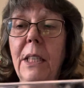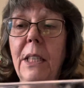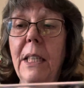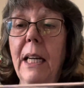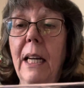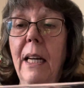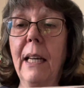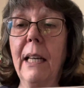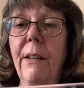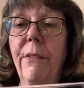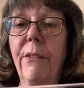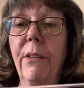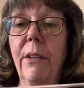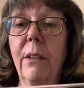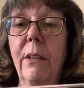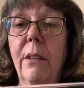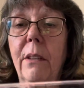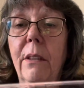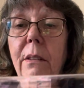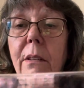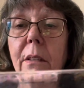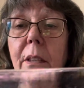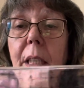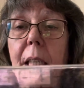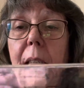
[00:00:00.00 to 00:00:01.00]
can't even,
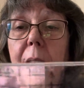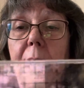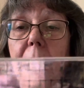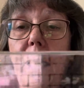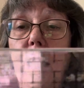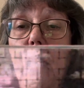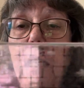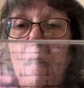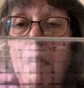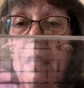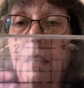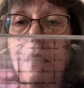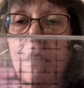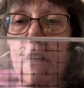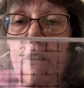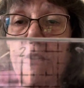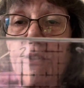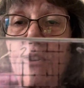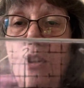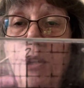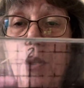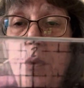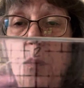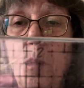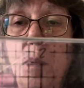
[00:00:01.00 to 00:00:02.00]
it's not
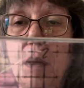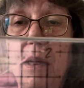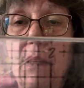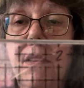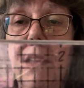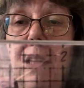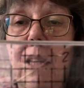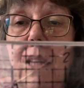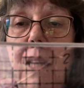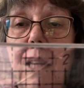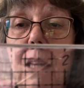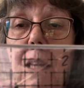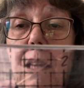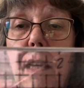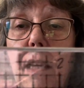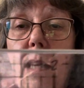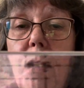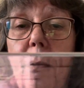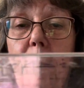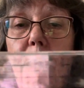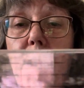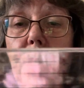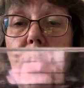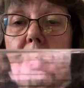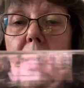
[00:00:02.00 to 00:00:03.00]
too bad there,
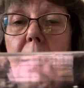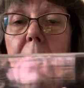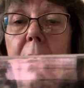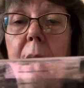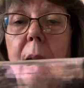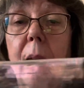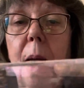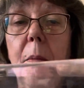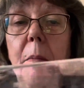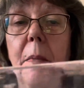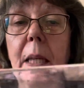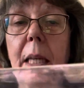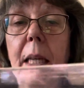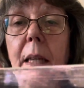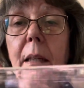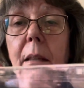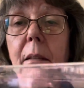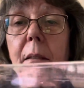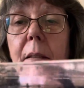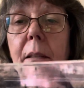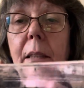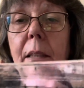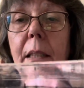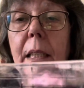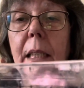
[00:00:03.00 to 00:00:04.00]
but yeah.
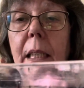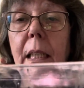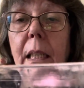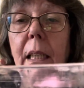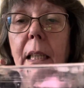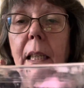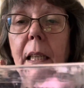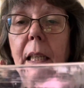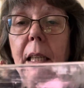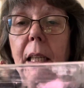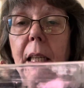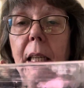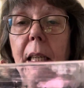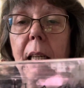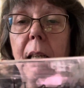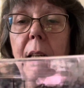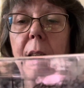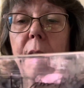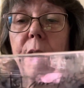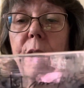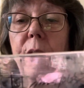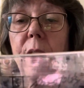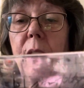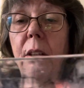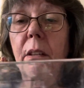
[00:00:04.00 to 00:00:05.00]

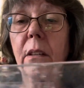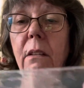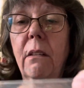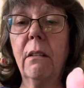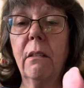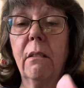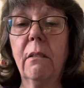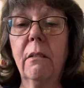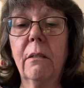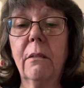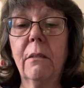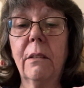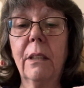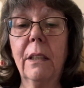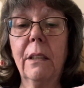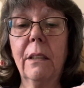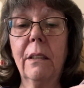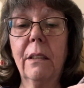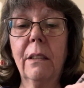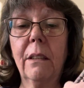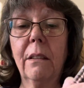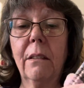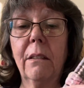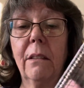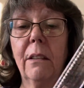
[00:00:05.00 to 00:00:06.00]
So
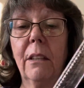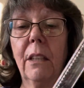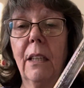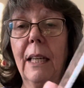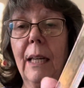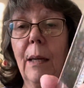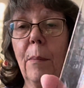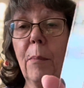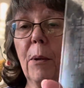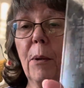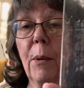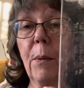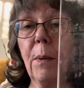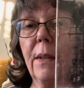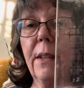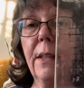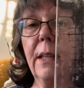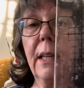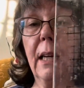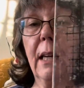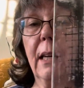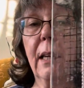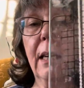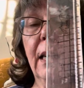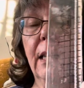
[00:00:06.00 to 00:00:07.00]
not happy with
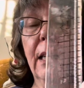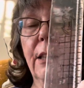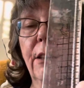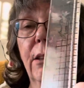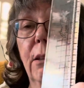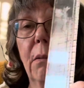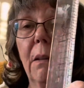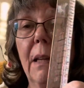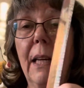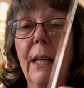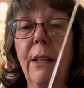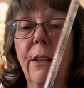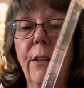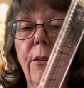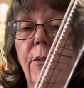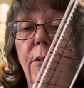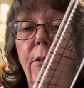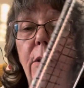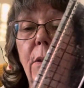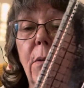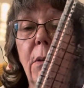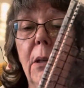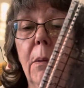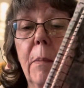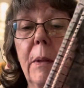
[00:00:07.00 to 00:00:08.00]
that. I do like the
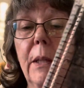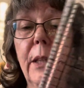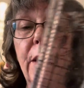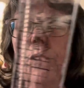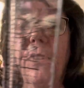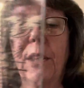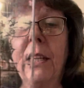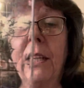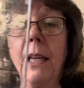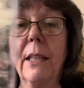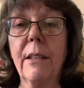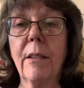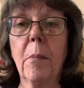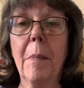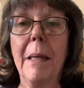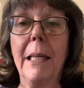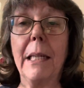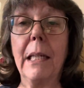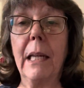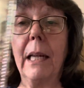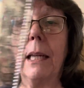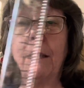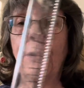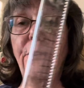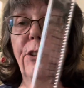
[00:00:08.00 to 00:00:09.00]
ruler because it has a
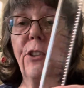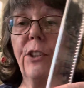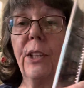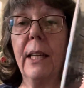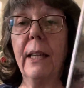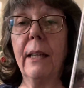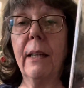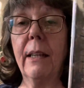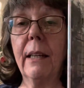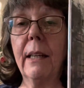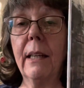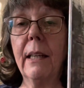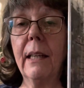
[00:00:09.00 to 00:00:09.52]
metal edge in it,